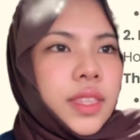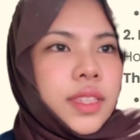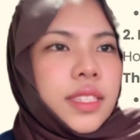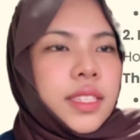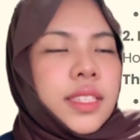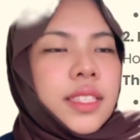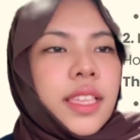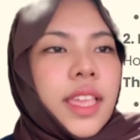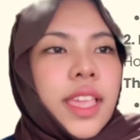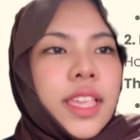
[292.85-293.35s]
This
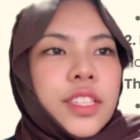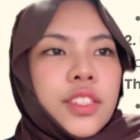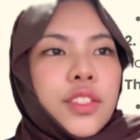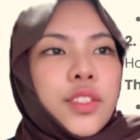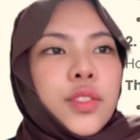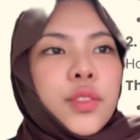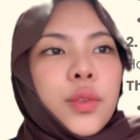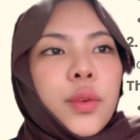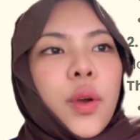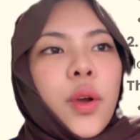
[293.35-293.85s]
is
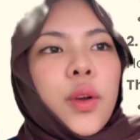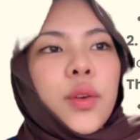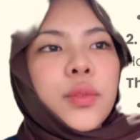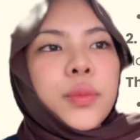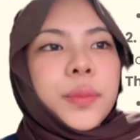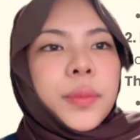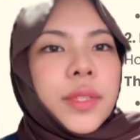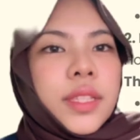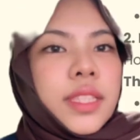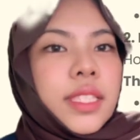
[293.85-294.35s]

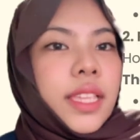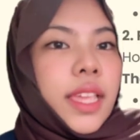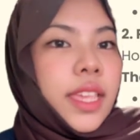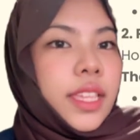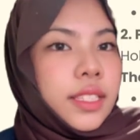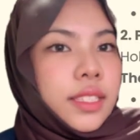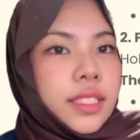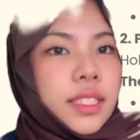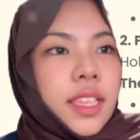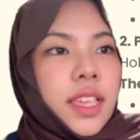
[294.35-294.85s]
H2O plus
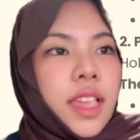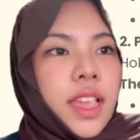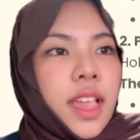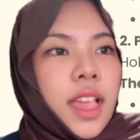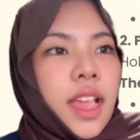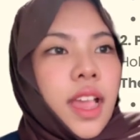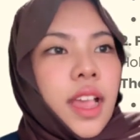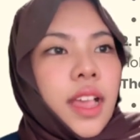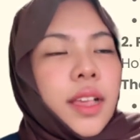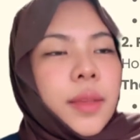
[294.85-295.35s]
H
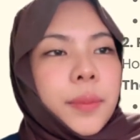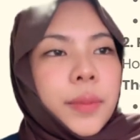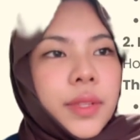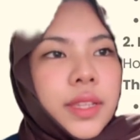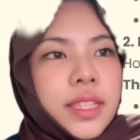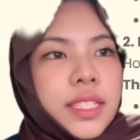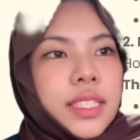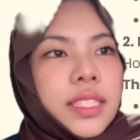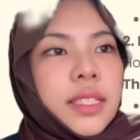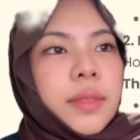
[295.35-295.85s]

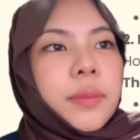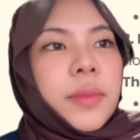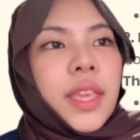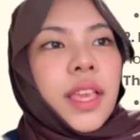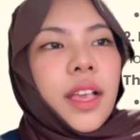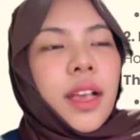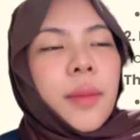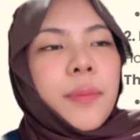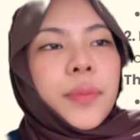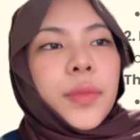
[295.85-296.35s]
plus
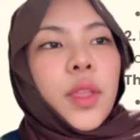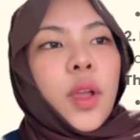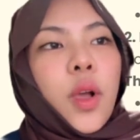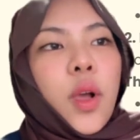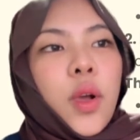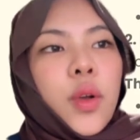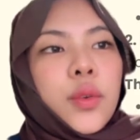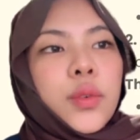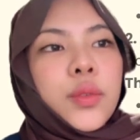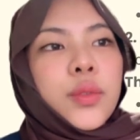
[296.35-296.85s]
become
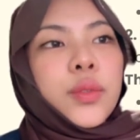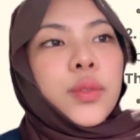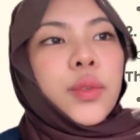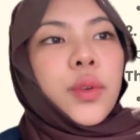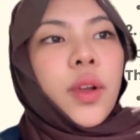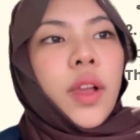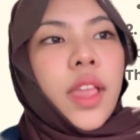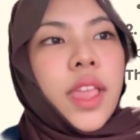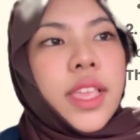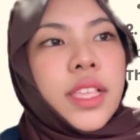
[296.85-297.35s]

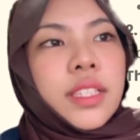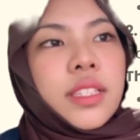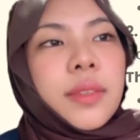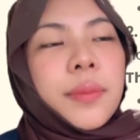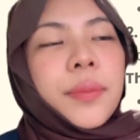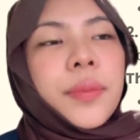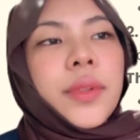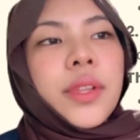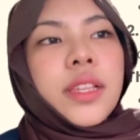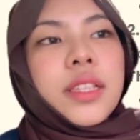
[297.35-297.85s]
OH
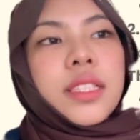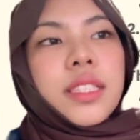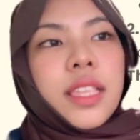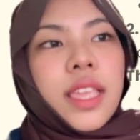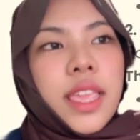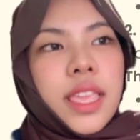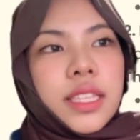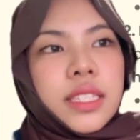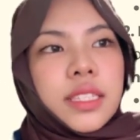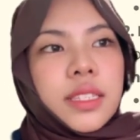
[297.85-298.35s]
plus
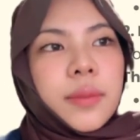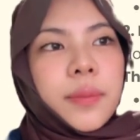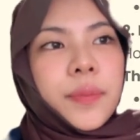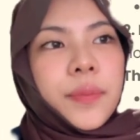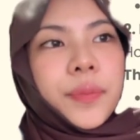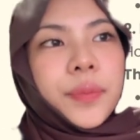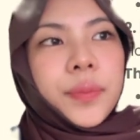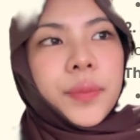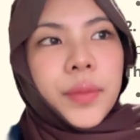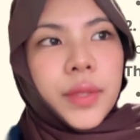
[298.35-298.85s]
H
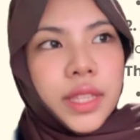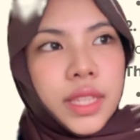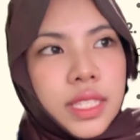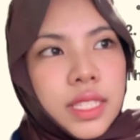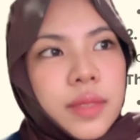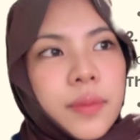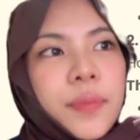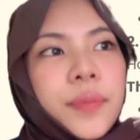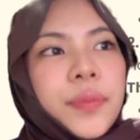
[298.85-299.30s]
plus.